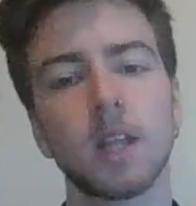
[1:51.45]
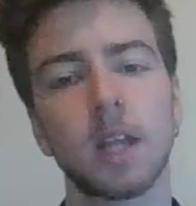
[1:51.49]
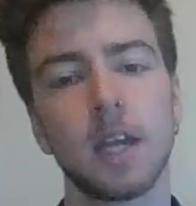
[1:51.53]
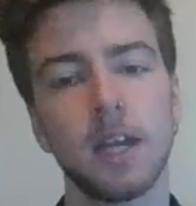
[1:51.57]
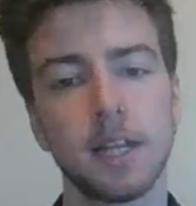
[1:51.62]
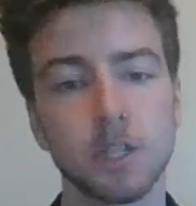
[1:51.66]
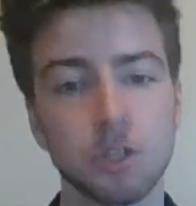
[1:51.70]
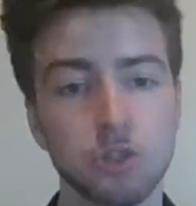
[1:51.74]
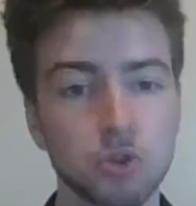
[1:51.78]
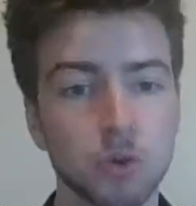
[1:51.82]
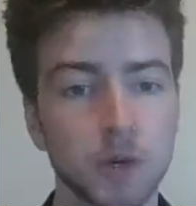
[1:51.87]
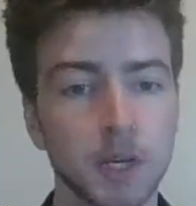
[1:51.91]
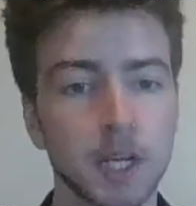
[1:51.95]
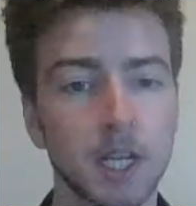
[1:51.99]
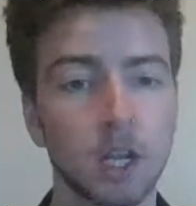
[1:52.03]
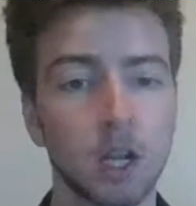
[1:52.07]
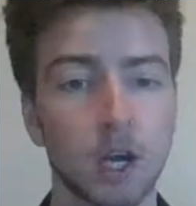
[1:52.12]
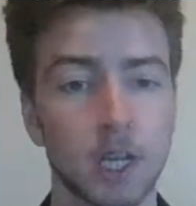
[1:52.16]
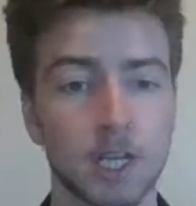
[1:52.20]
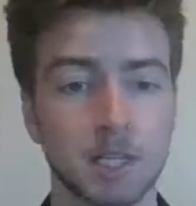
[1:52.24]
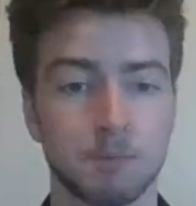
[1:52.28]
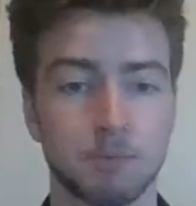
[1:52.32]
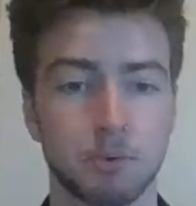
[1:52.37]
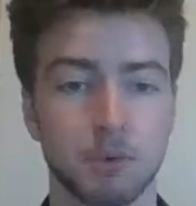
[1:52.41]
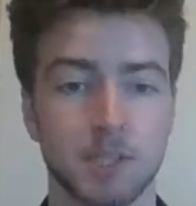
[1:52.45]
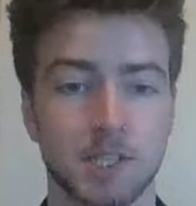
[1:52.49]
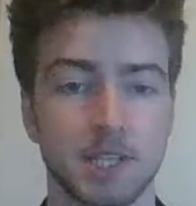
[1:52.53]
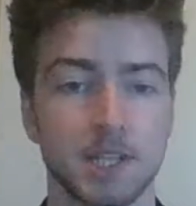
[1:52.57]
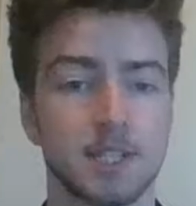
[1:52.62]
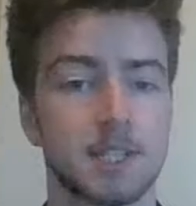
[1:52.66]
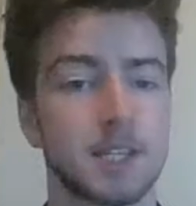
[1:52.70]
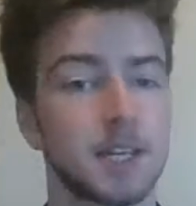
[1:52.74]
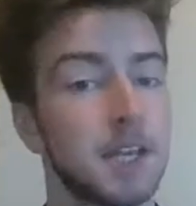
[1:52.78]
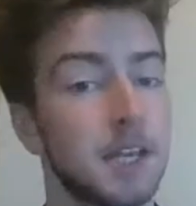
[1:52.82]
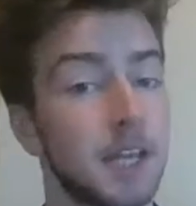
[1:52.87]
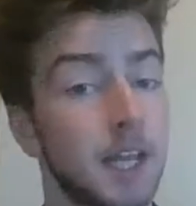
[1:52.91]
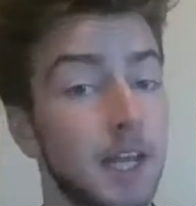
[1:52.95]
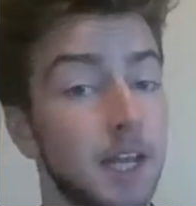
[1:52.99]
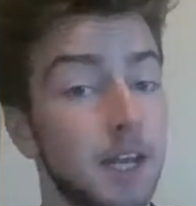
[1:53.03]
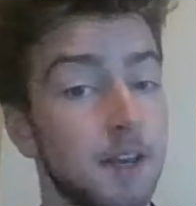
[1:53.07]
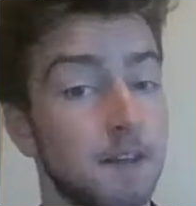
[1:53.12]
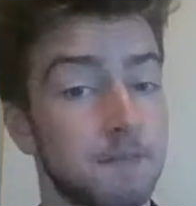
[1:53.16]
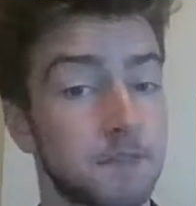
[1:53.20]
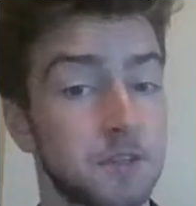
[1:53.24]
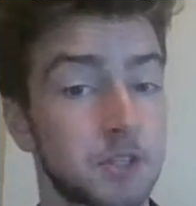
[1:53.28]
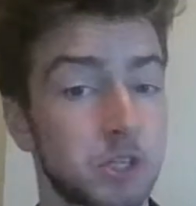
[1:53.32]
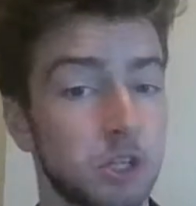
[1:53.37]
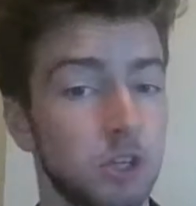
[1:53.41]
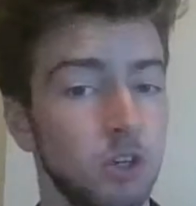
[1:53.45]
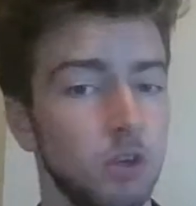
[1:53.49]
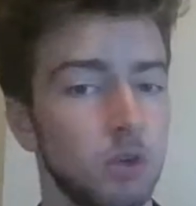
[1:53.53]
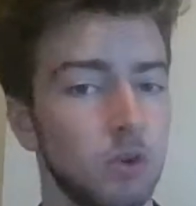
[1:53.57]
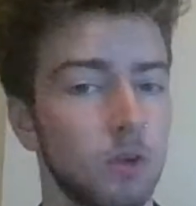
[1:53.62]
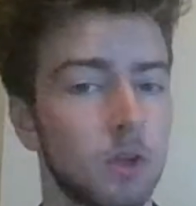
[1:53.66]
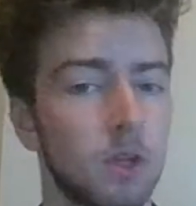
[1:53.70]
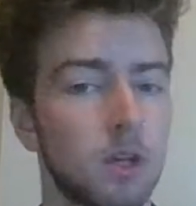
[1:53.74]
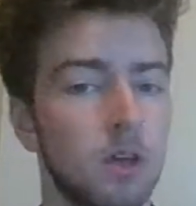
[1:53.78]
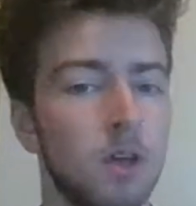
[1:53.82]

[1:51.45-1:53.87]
and trend lines present a negative skew,